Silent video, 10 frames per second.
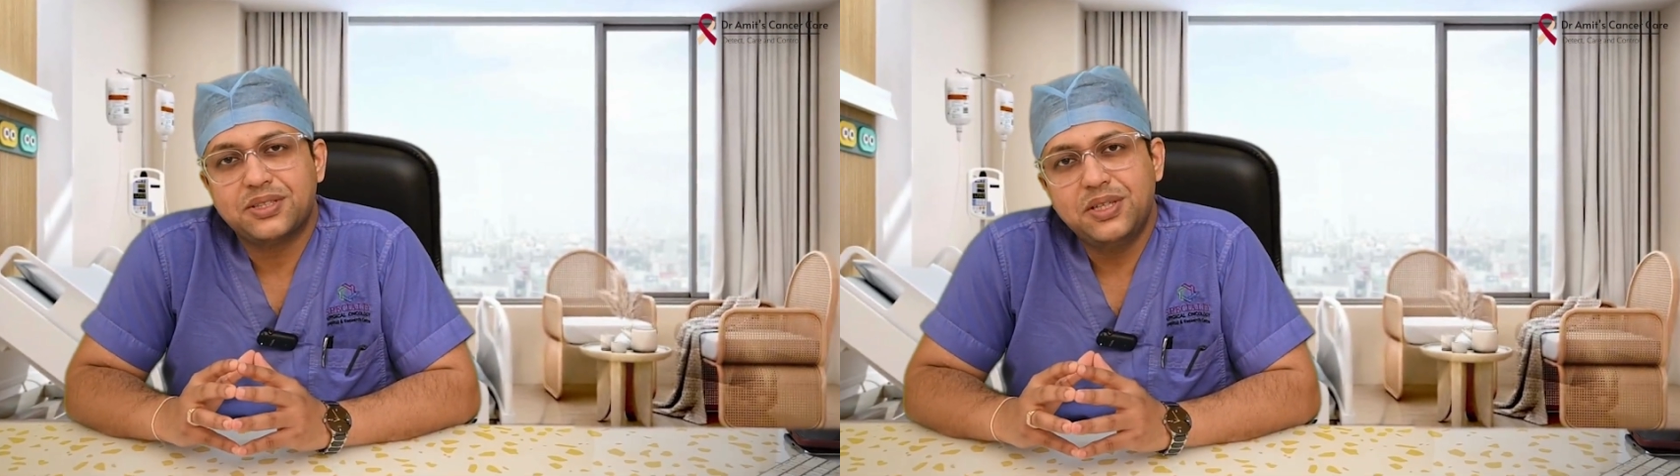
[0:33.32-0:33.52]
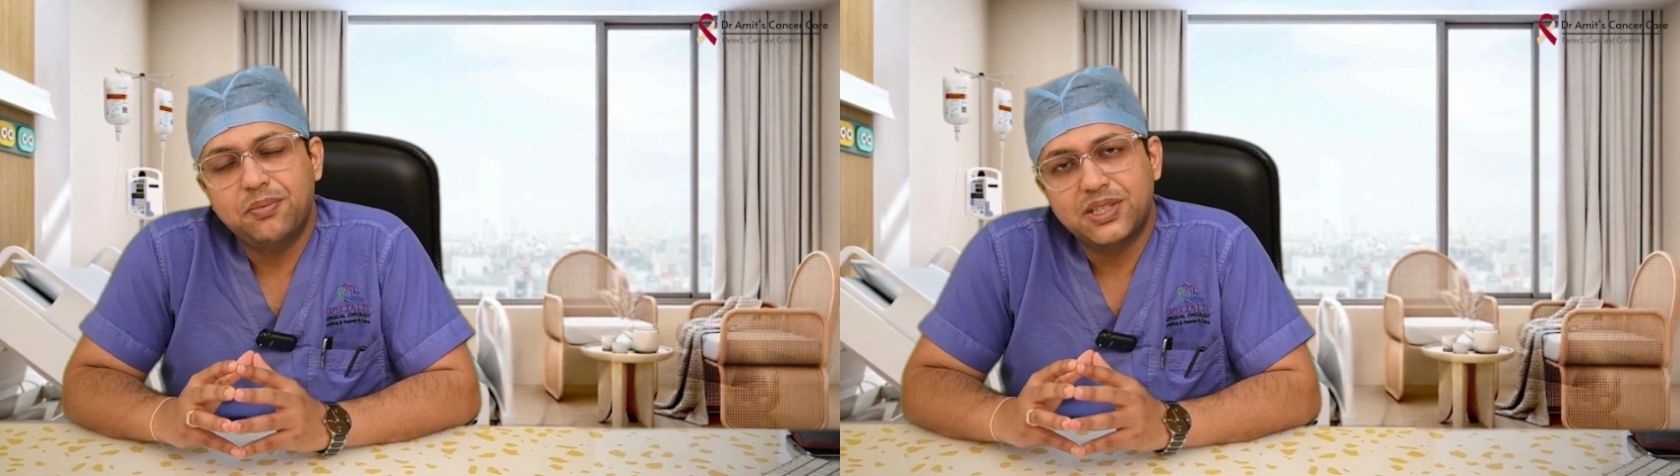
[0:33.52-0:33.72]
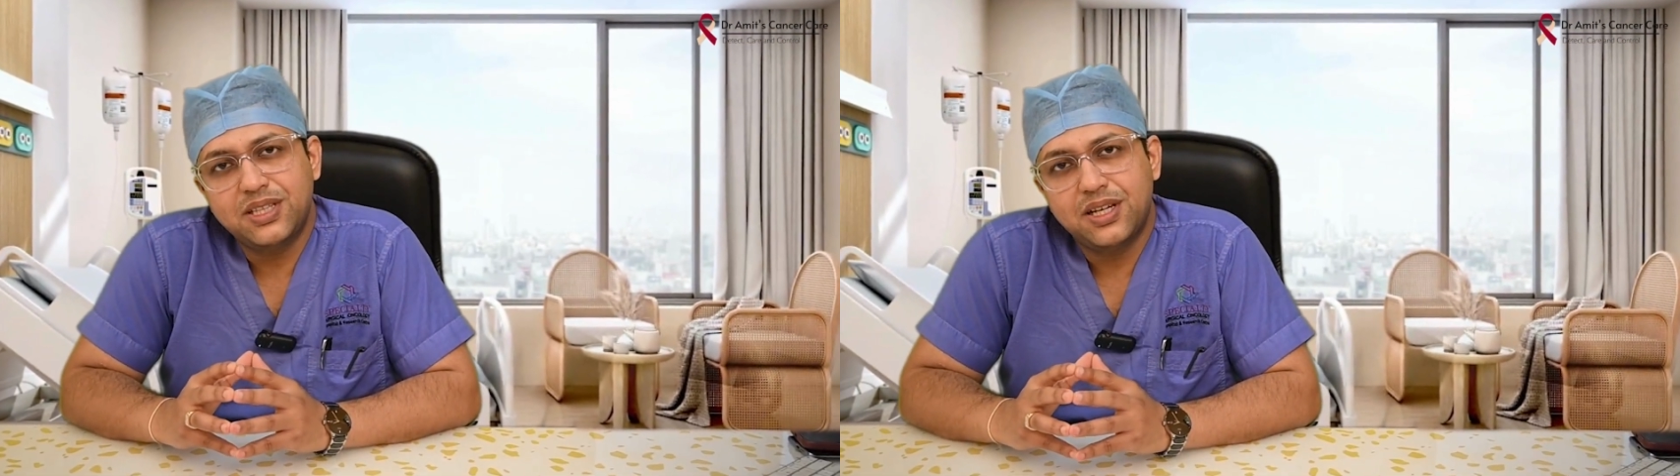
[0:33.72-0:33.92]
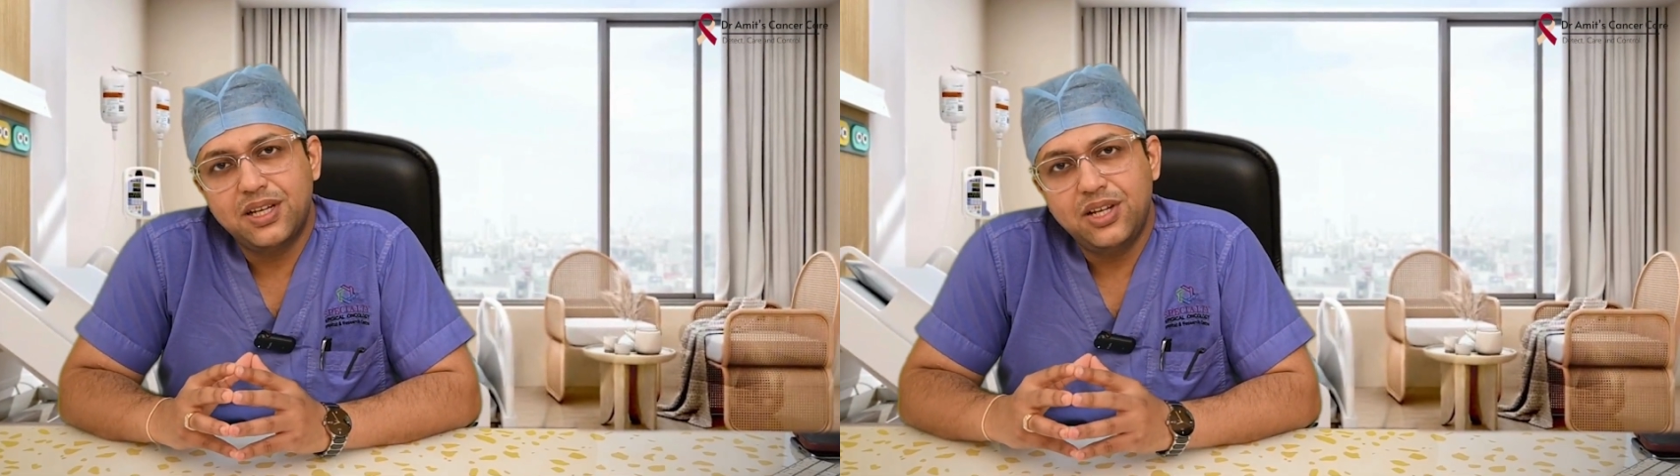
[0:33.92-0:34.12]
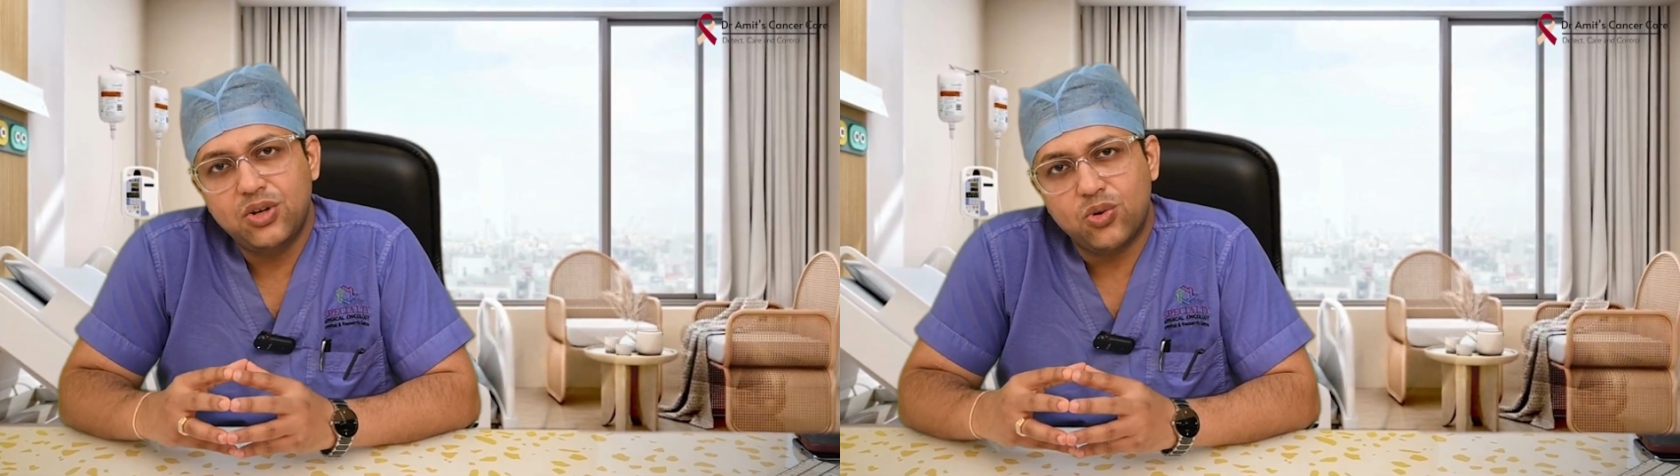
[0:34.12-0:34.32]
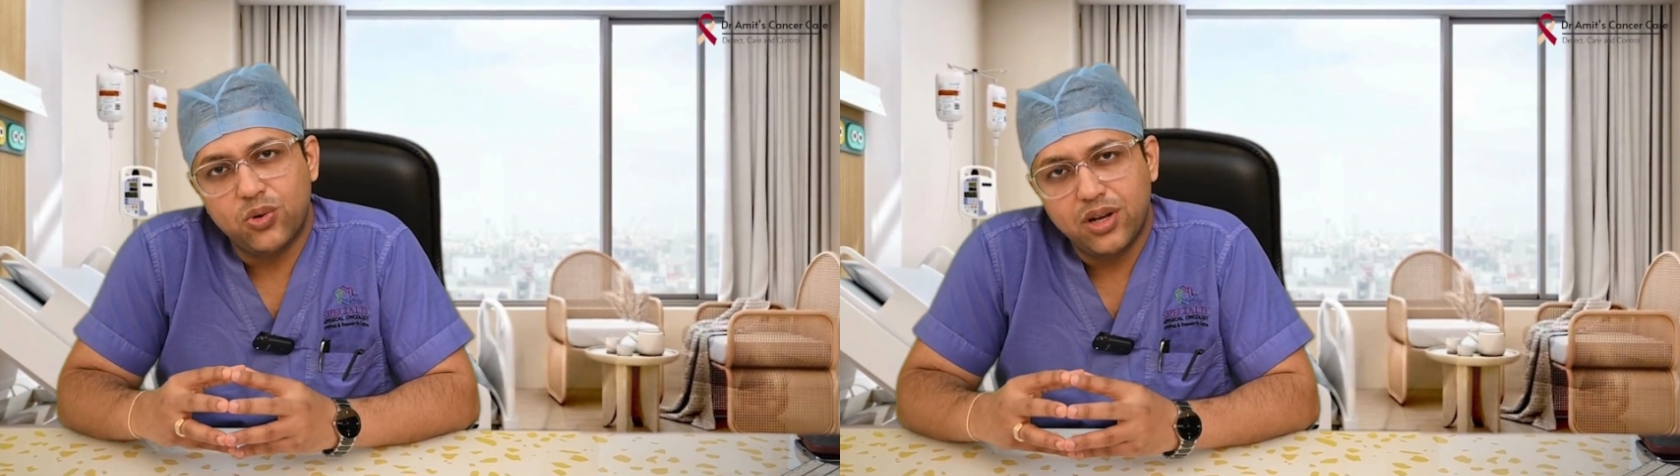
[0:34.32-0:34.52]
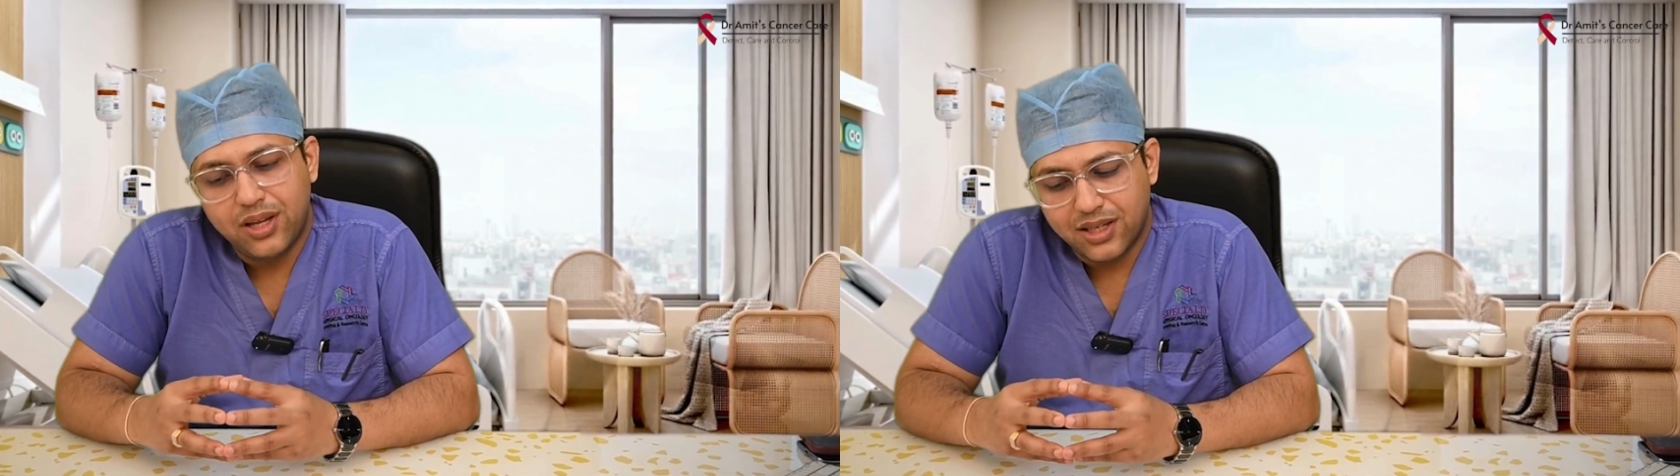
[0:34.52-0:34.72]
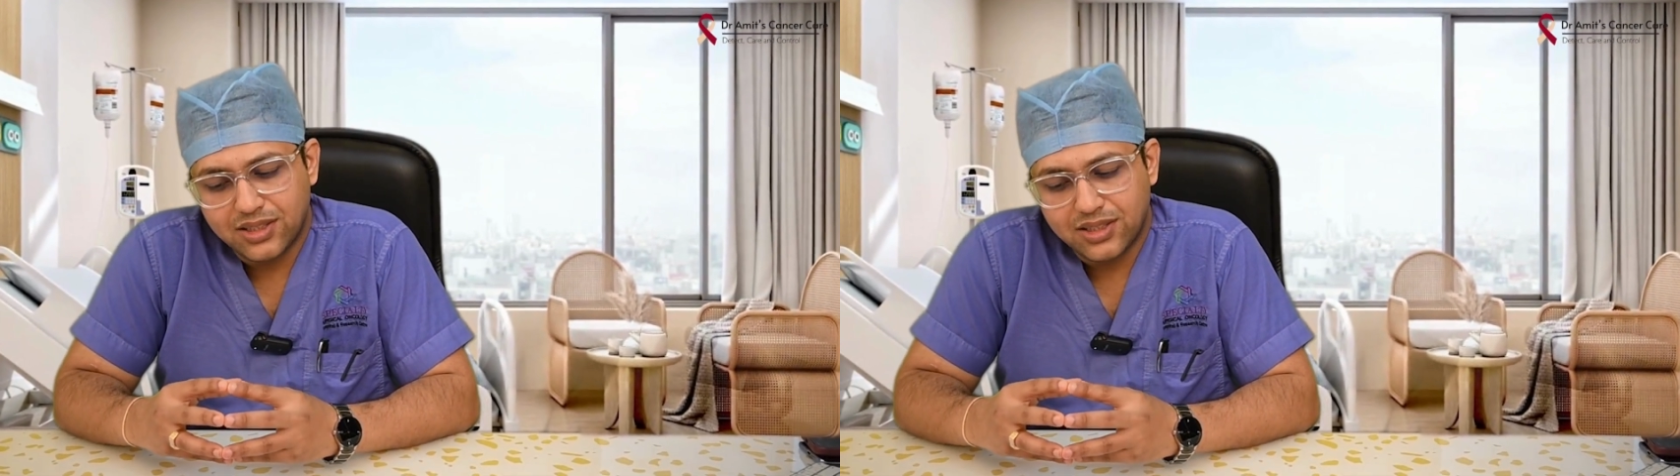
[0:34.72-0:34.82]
See, basically, oral